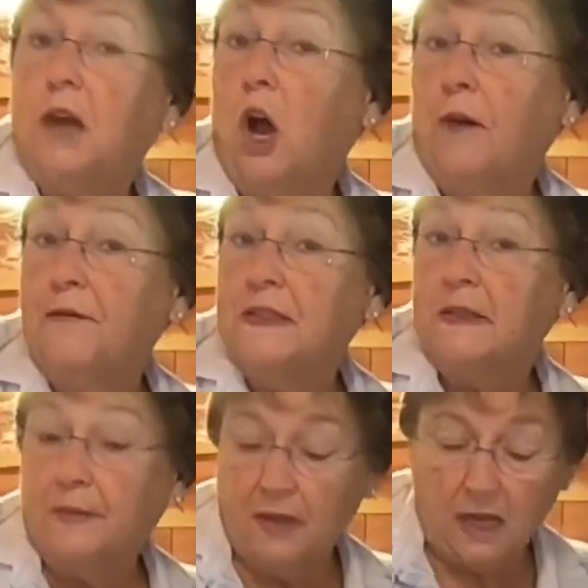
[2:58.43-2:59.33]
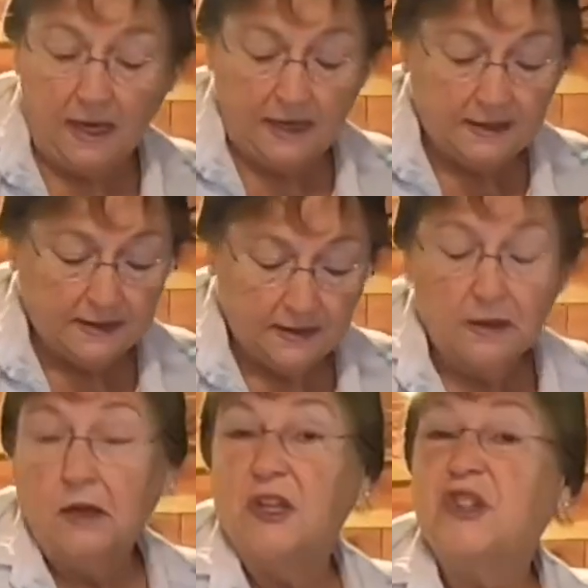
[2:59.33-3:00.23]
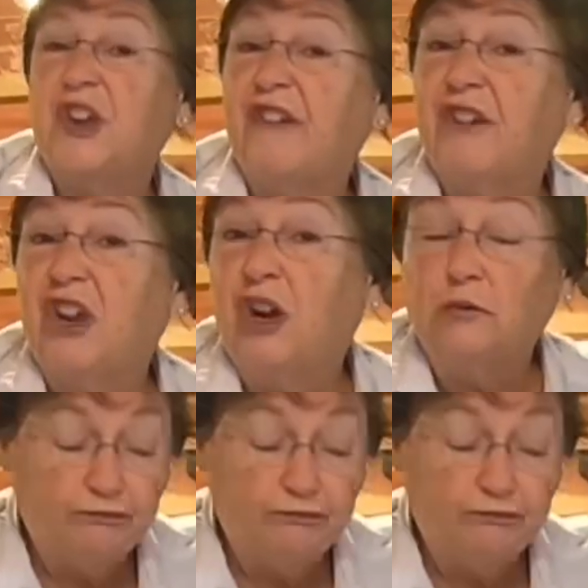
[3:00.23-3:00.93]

office supplies, because you never know.